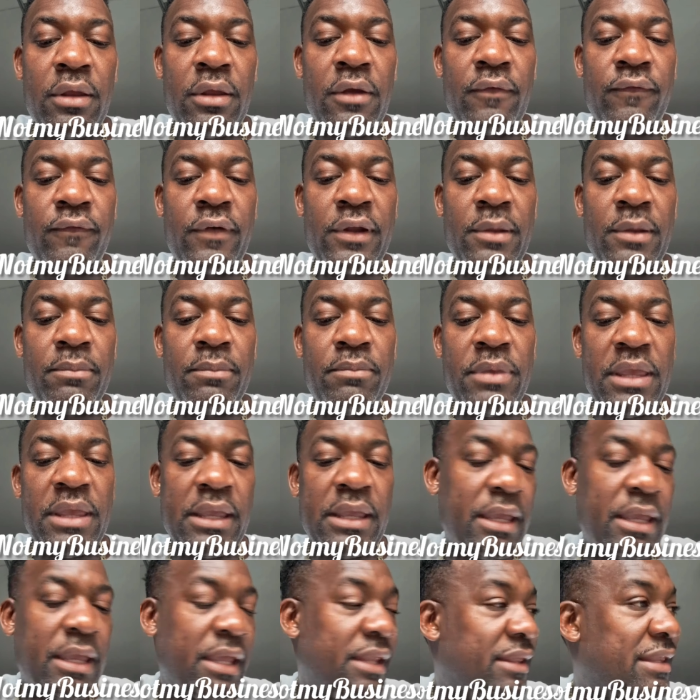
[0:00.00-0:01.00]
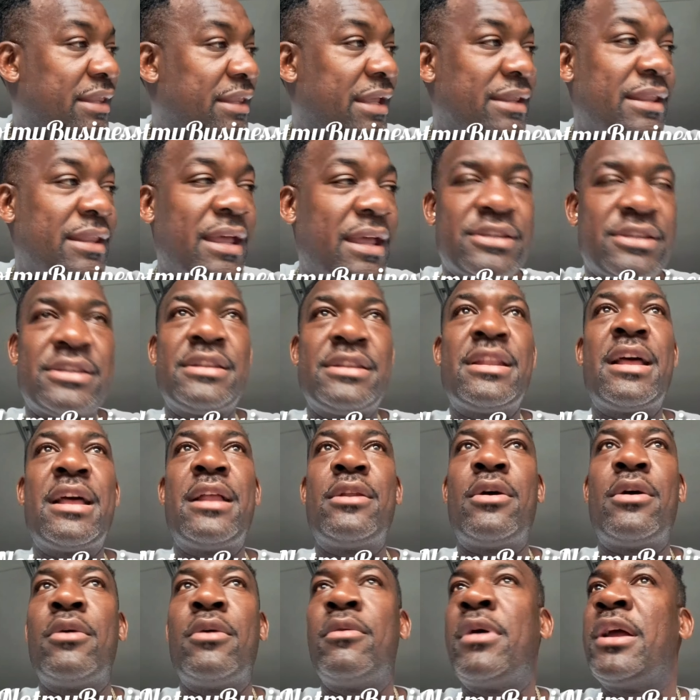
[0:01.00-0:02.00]
For the big international
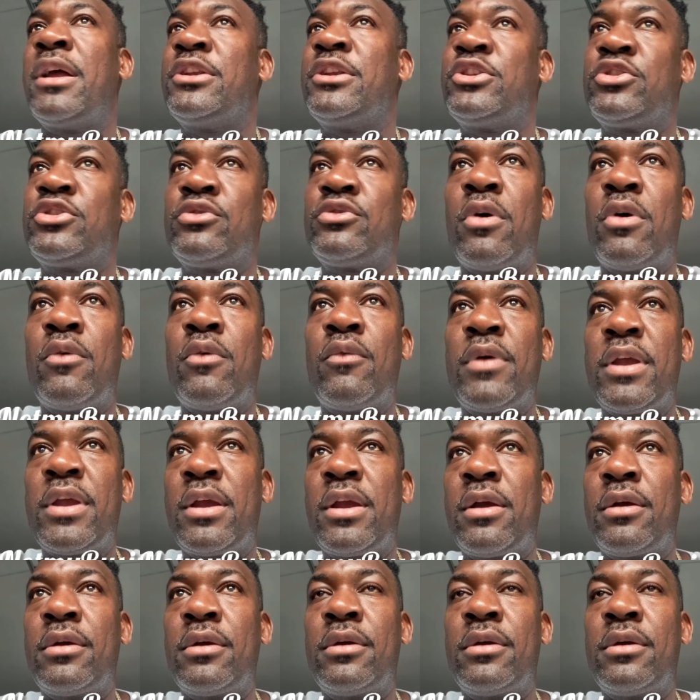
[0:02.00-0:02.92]
award show where